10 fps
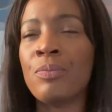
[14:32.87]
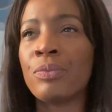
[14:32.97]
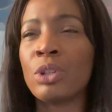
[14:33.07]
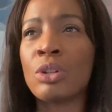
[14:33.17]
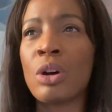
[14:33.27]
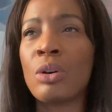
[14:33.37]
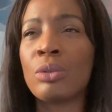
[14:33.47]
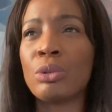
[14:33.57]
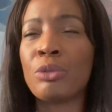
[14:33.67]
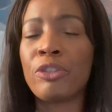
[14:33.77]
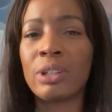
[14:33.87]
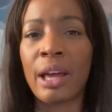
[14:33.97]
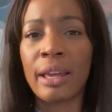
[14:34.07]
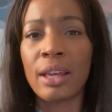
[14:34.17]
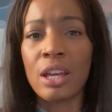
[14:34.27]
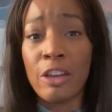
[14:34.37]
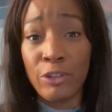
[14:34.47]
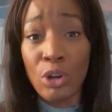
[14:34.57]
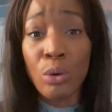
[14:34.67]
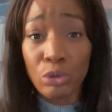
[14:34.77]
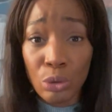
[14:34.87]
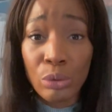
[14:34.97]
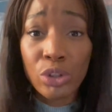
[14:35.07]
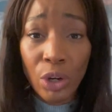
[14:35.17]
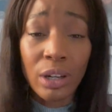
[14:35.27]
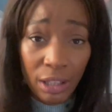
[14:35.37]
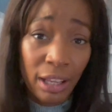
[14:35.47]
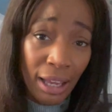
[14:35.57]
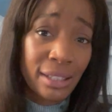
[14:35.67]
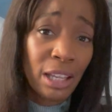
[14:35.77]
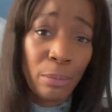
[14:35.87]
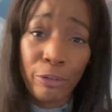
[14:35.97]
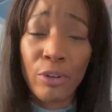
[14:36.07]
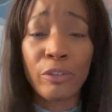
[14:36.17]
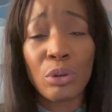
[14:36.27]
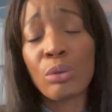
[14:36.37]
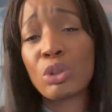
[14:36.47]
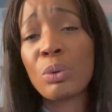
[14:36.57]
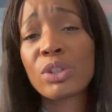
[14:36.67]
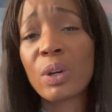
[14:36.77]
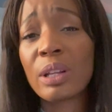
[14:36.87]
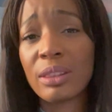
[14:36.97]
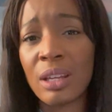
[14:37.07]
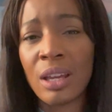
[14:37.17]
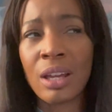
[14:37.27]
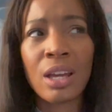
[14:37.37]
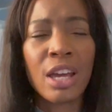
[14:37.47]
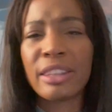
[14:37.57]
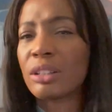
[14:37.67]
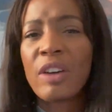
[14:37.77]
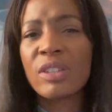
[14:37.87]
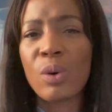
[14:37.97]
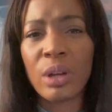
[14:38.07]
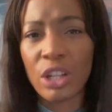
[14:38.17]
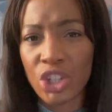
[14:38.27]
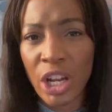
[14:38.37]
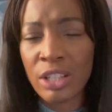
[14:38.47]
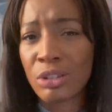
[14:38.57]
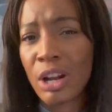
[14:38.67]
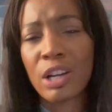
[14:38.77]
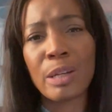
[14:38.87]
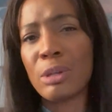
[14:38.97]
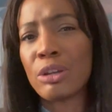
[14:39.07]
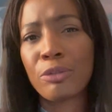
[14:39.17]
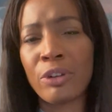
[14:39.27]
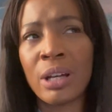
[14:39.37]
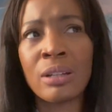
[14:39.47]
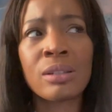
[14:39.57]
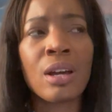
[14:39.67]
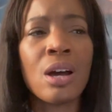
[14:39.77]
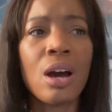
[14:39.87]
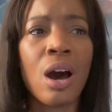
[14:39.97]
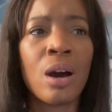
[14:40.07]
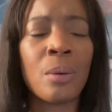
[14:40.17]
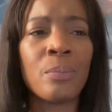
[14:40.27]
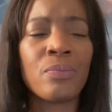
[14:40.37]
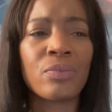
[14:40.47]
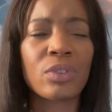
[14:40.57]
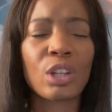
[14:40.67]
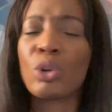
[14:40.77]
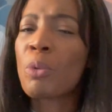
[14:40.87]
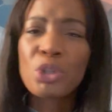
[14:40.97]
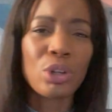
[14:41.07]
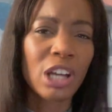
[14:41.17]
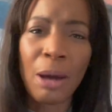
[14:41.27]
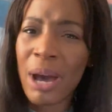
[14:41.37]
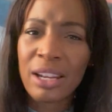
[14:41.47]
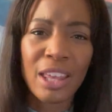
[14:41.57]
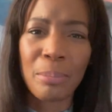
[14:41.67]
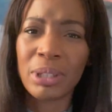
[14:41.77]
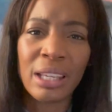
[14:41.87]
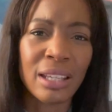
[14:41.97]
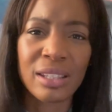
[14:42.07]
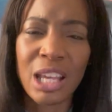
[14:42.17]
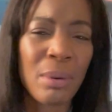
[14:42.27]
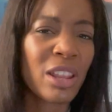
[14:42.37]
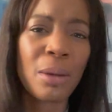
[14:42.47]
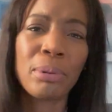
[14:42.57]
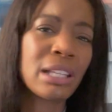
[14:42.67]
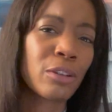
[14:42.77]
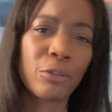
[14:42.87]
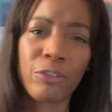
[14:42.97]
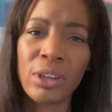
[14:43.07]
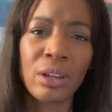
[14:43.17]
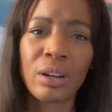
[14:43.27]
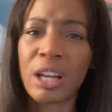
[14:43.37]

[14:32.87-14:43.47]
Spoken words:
You know, you feel like if you don't do certain, like I said before, if you don't do a certain thing, their love is going to change. They're not going to be your friends. The Lord wants you to come out of that place. Come out of that place of fear.